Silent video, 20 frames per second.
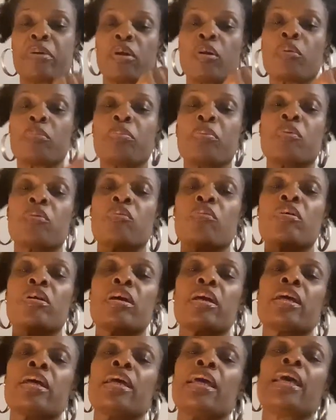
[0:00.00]
purple,
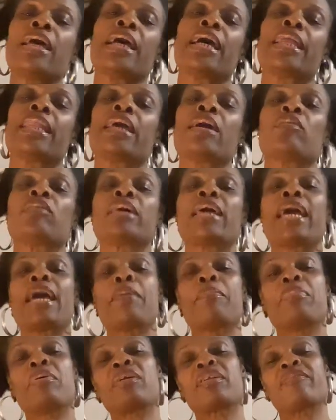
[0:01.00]
and they only
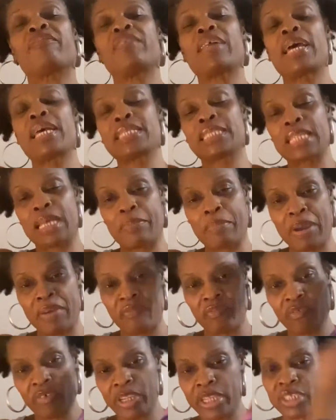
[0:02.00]
have butterflies. Now my
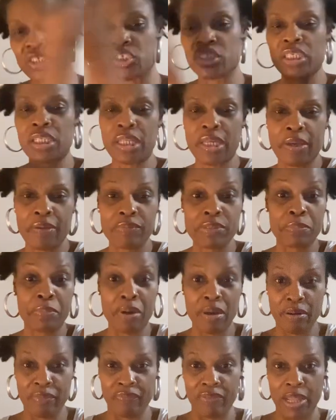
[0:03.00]
friend, she loves
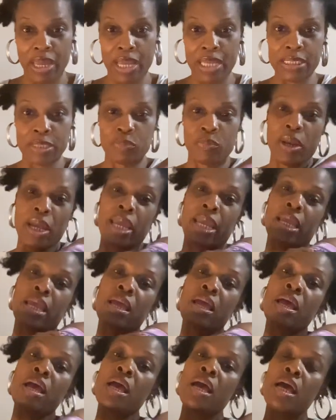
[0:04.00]
butterflies, right?
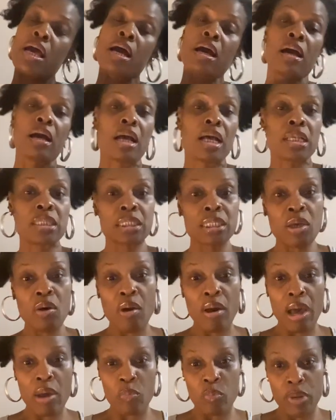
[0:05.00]
So
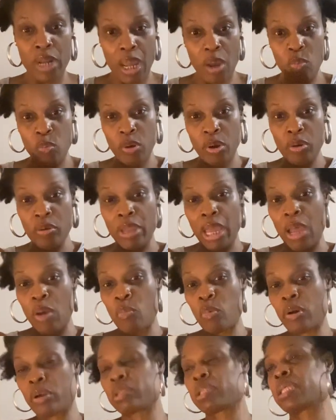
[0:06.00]
when I work, I
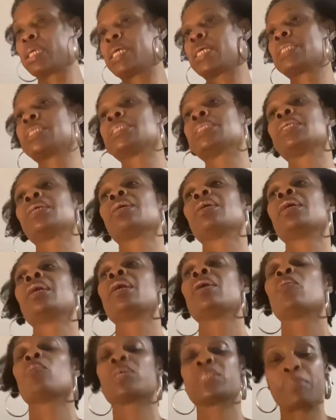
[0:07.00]
wear this,
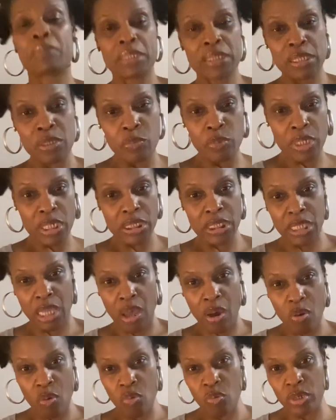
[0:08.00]
especially when it's
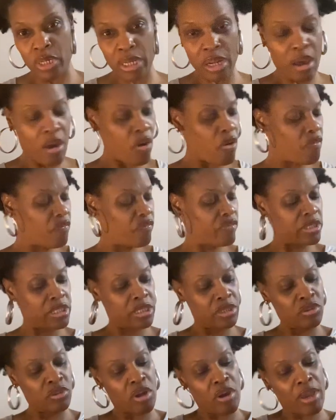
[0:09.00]
cold in the office.
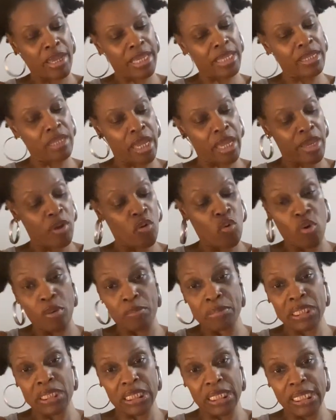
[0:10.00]
You know, I get like arm
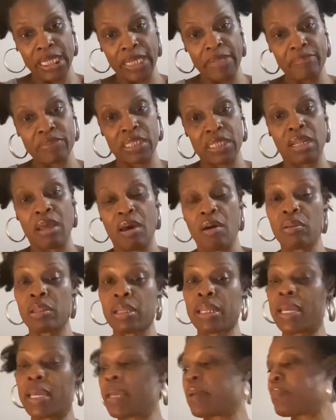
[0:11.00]
sleeves and all of
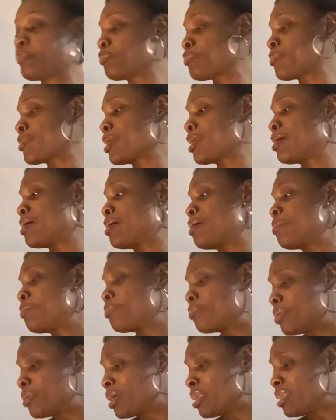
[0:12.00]
that.
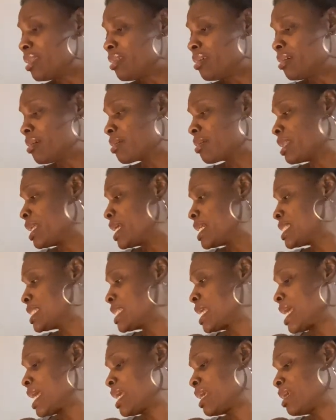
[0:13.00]
But look, let's
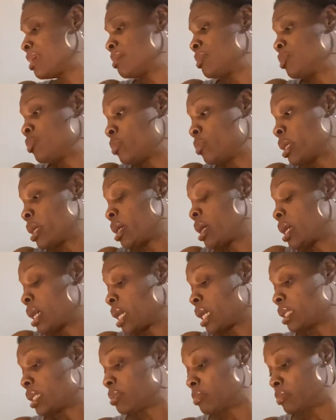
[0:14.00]
say you get hot